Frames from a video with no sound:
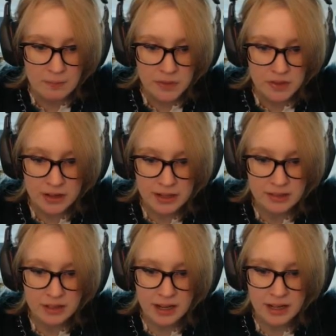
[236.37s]
Tiny,
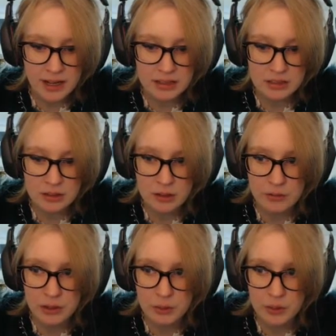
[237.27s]
tidy hands all over
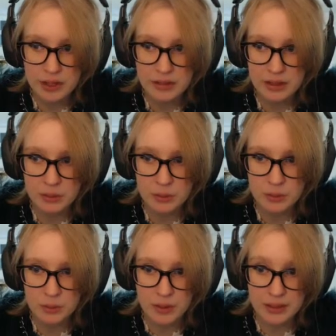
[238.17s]
you, eating your
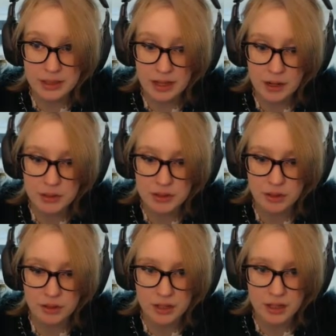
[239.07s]
soul. And the clown is
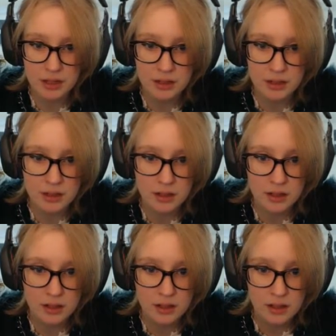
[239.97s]
gone
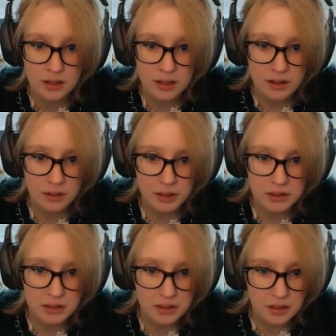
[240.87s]
again. Oh, he's
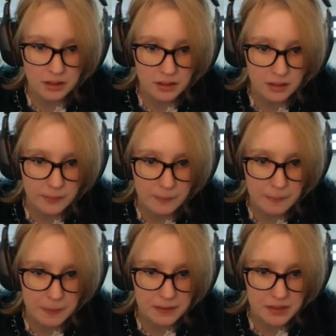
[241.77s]
in the,
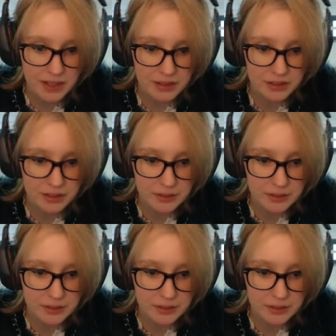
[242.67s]
the chest.